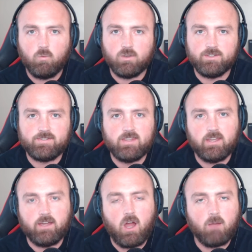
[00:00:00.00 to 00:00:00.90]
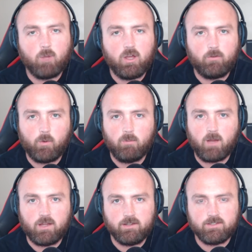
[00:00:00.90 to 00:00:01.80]
was the Omron
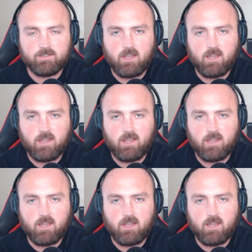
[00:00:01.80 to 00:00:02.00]
Robotics.